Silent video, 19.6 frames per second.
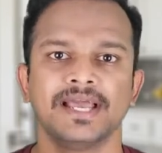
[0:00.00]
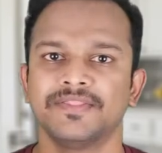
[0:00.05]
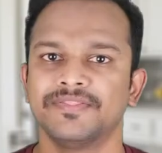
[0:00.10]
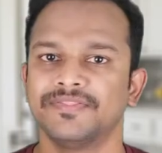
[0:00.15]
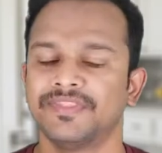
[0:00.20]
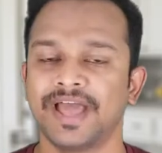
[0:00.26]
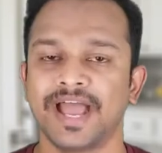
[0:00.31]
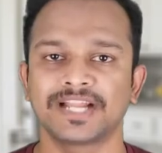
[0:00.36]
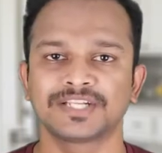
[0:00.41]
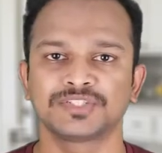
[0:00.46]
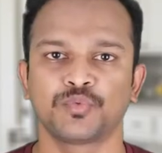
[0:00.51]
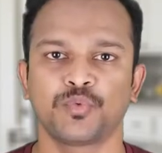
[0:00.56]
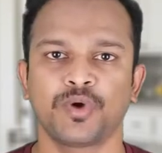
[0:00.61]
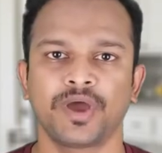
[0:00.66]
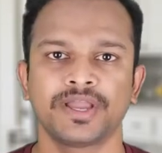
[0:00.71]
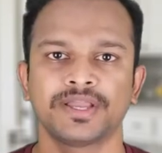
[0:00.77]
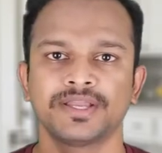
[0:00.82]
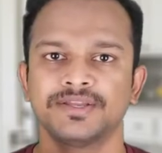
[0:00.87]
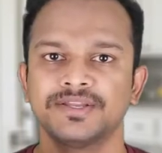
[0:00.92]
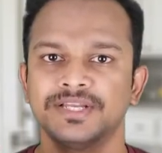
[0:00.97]
That's
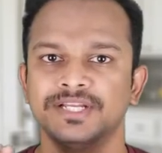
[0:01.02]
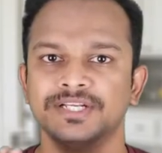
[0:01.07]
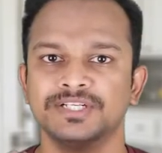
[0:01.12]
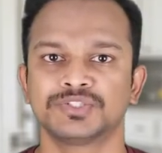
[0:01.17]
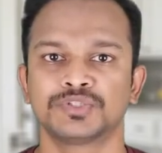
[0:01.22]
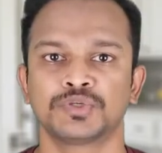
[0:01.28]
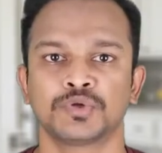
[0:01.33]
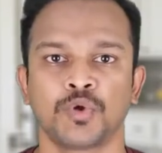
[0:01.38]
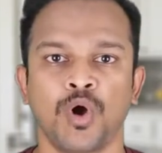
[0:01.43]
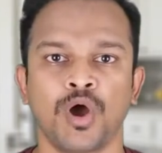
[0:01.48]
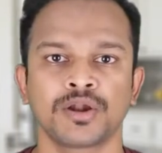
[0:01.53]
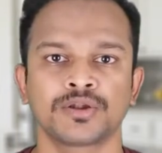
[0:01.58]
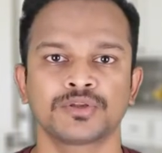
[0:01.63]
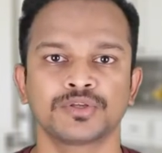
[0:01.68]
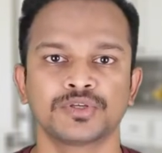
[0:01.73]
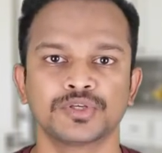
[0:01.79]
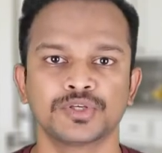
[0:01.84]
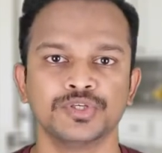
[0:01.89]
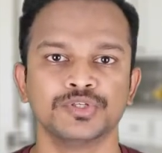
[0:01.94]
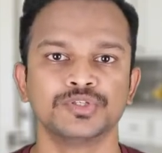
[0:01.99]
why it's not
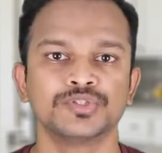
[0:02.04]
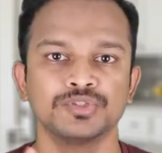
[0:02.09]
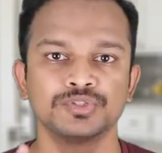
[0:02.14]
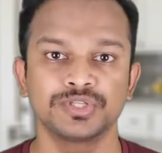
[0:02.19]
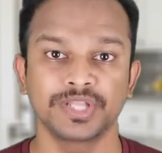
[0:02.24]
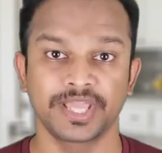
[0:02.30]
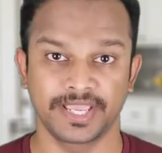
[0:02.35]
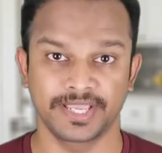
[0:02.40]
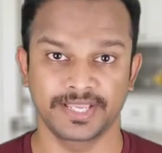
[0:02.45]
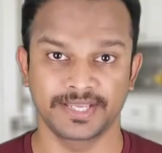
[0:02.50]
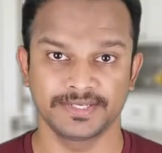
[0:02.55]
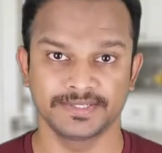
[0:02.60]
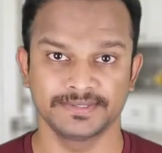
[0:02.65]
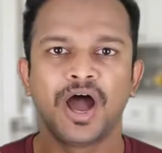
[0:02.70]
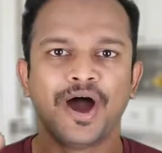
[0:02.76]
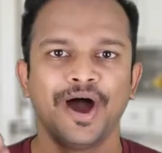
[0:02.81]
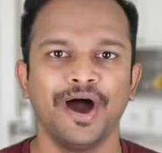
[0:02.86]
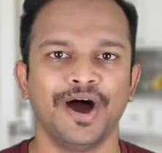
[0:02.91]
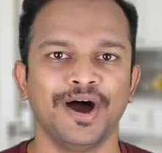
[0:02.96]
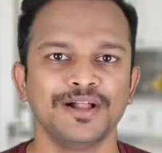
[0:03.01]
good to take.
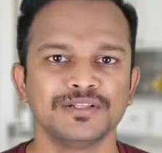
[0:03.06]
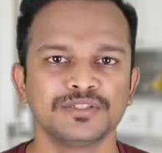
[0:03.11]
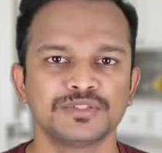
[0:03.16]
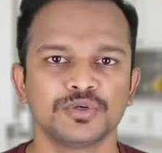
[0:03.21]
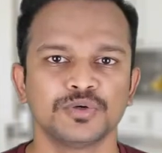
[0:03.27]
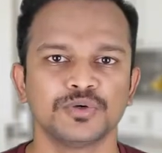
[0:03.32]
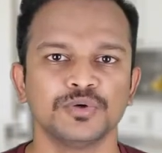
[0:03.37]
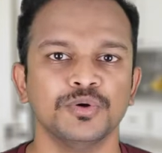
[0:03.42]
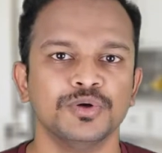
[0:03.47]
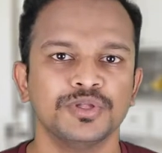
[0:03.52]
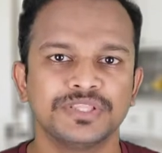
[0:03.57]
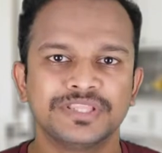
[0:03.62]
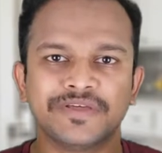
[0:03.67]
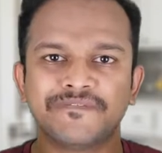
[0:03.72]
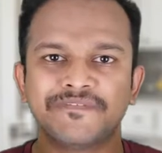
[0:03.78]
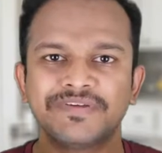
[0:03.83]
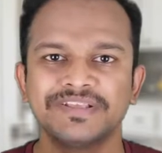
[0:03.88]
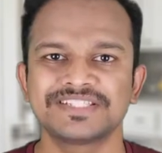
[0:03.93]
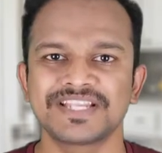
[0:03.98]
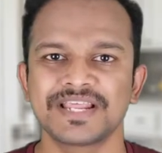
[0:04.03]
Also, the
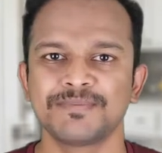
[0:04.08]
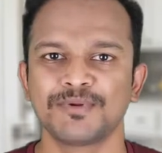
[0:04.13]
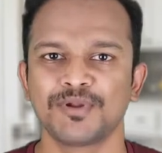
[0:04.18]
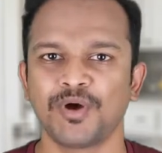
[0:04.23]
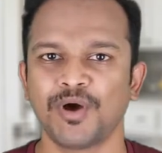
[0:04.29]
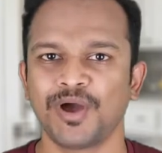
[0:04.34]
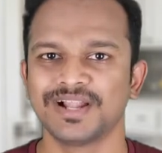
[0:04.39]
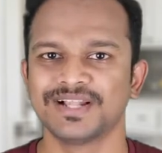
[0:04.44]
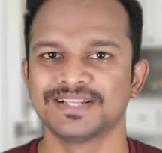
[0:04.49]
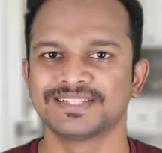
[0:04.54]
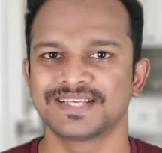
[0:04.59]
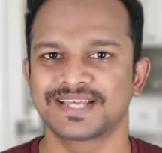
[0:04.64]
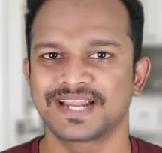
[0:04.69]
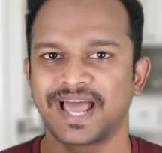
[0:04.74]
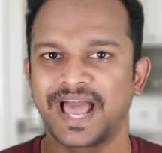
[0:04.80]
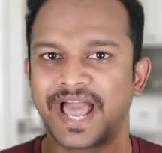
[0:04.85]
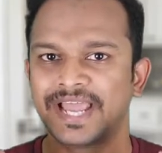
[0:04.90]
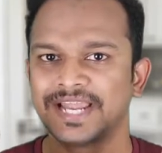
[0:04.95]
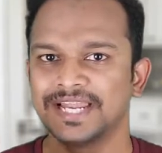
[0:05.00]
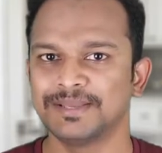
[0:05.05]
vegetable oils are
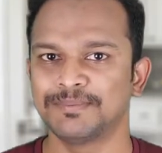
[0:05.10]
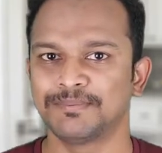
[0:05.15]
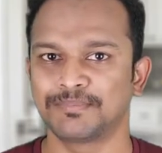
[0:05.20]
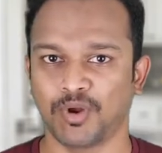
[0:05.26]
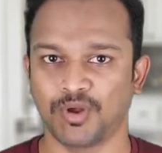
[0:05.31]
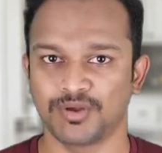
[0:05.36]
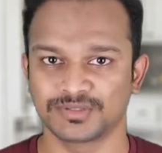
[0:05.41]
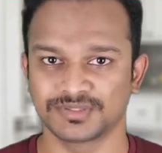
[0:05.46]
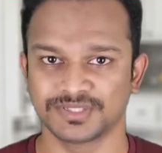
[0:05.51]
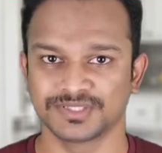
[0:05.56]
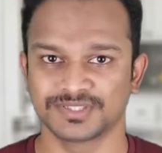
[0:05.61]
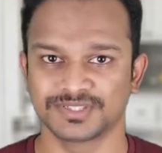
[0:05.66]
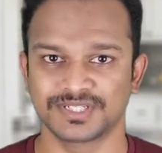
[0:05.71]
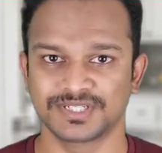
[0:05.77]
highly processed